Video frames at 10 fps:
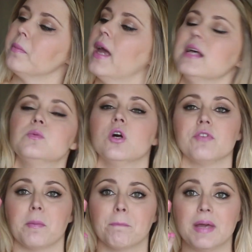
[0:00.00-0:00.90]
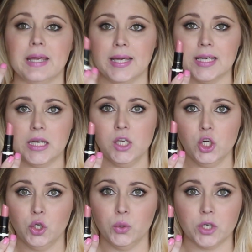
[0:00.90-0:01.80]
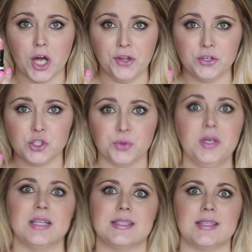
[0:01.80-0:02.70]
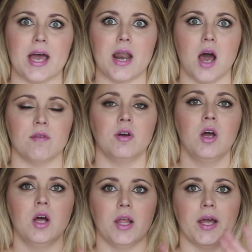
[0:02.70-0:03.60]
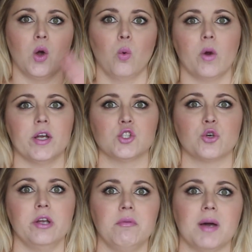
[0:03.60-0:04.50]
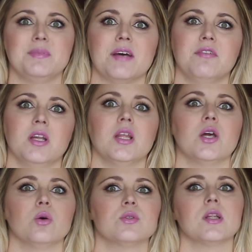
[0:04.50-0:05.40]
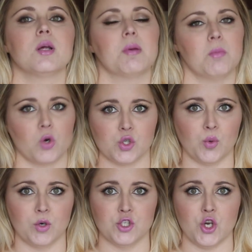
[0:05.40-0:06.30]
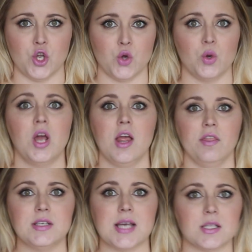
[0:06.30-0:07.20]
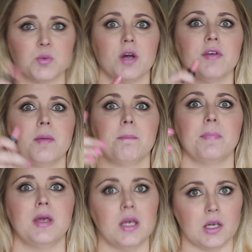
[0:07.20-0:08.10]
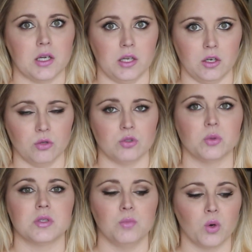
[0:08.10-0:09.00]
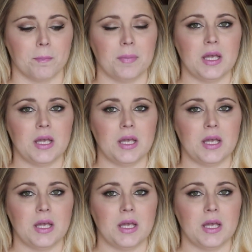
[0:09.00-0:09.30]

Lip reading: has more of a pinky nude color to it instead of like, whereas Cream Cup definitely goes a little bit more towards the nude. This has more of a pinky nude, so it's more